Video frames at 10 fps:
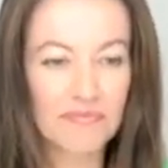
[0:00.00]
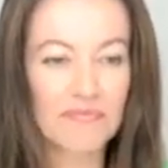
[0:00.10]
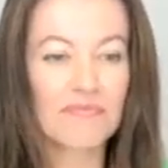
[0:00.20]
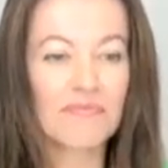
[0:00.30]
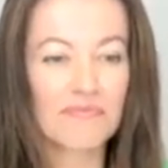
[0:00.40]

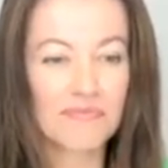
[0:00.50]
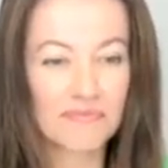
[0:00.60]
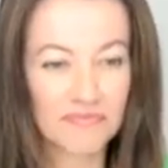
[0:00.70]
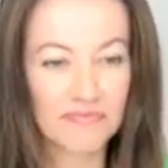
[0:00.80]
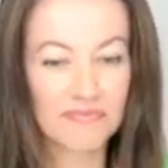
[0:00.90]

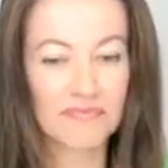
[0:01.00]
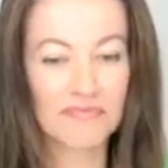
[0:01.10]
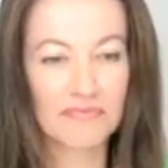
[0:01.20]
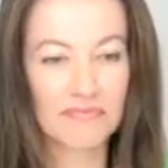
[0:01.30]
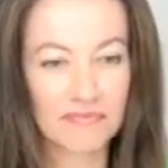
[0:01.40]

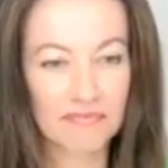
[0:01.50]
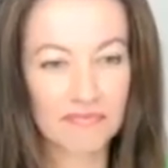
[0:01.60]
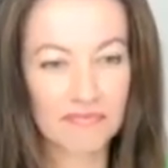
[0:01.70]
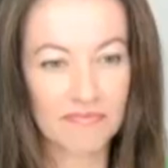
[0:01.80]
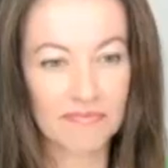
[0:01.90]

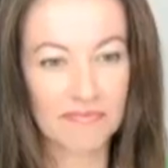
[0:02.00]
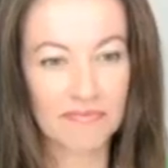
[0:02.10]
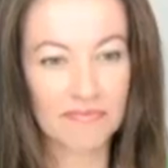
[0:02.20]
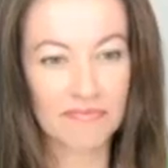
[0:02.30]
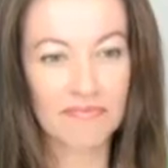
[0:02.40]

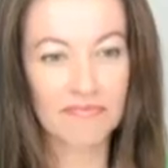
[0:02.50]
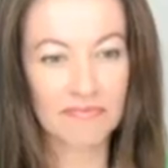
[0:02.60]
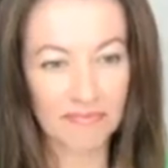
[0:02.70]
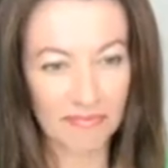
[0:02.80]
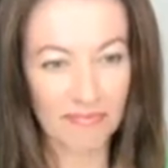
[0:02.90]

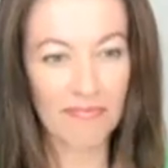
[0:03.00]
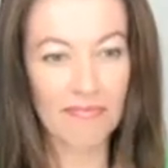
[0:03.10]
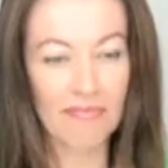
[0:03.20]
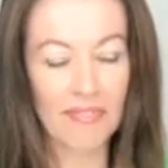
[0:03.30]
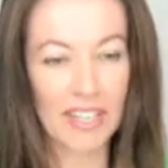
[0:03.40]

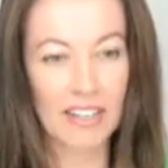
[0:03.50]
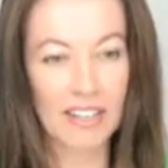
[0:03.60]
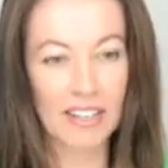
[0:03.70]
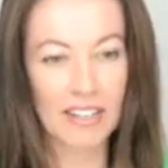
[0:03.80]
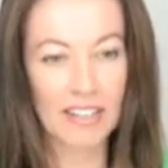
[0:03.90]

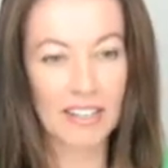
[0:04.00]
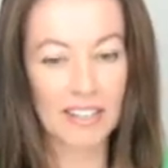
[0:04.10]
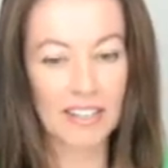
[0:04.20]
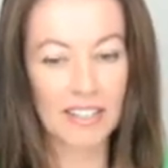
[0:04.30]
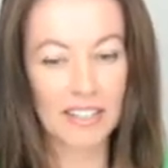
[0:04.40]

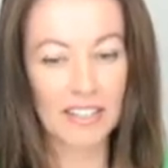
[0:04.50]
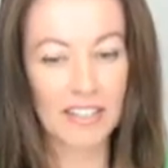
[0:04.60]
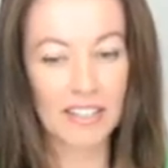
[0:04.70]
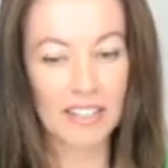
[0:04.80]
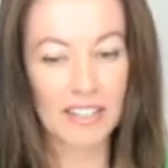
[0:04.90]

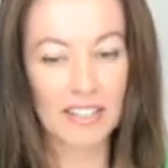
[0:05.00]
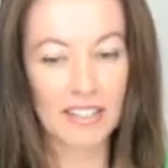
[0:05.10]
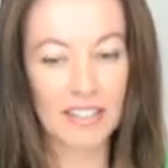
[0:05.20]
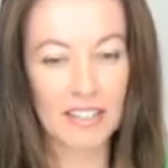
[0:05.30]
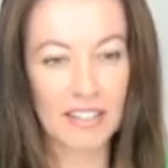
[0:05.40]

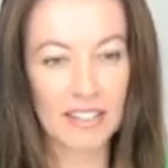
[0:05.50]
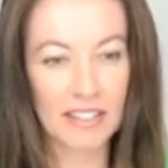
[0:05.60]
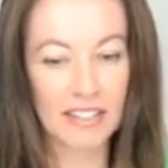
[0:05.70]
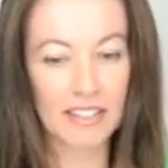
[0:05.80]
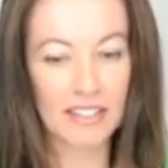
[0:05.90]

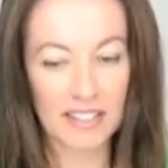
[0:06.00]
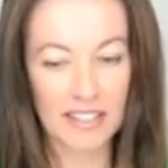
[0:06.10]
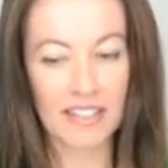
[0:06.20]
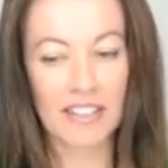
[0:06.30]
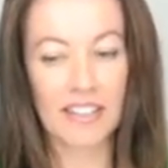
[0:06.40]

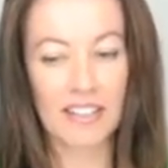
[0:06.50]
This person isn't speaking.